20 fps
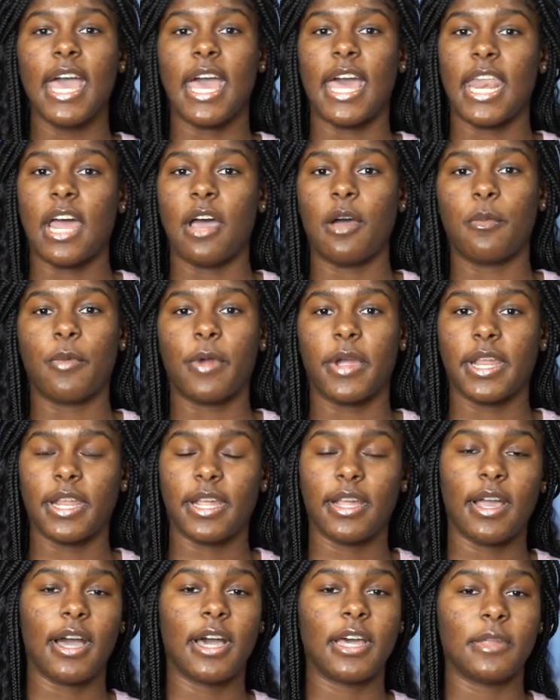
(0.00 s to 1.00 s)
and I'll pray to
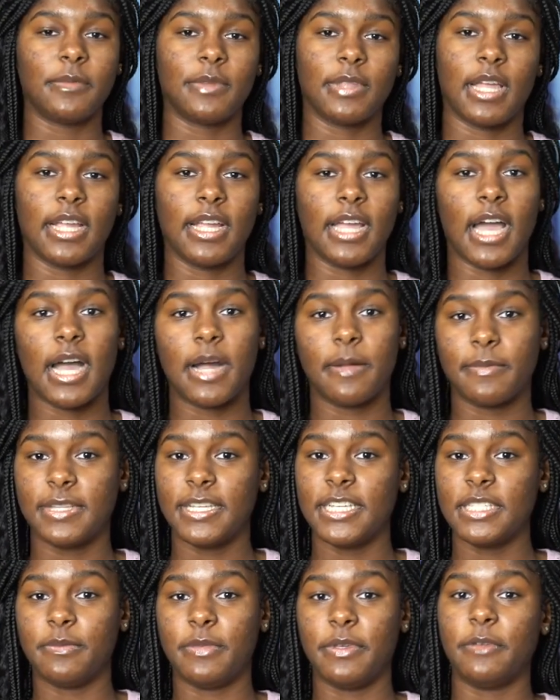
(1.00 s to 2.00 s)
God and be like, God,
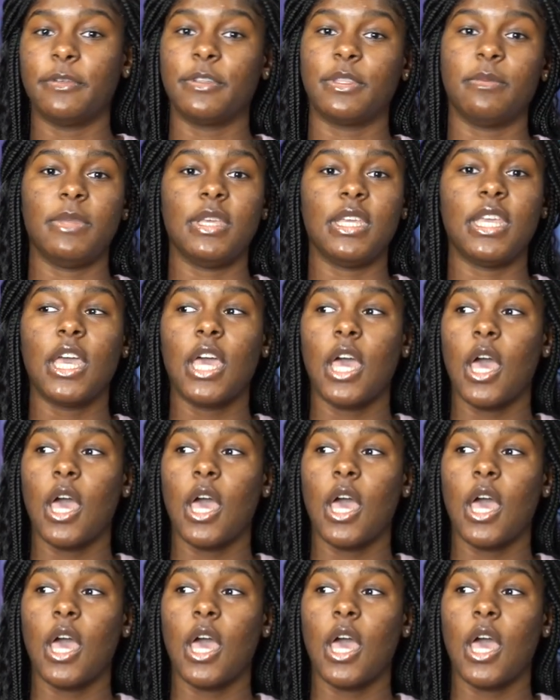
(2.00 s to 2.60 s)
please be with me.